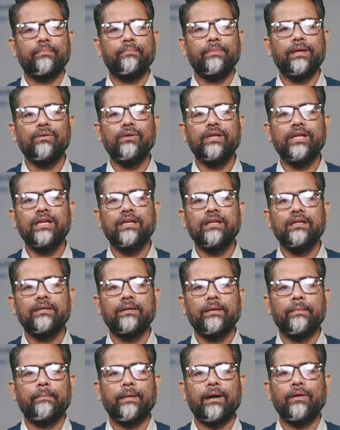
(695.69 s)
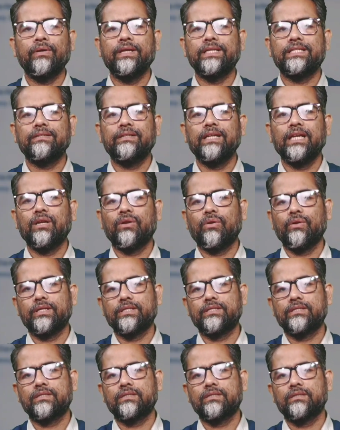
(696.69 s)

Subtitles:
building foundational knowledge,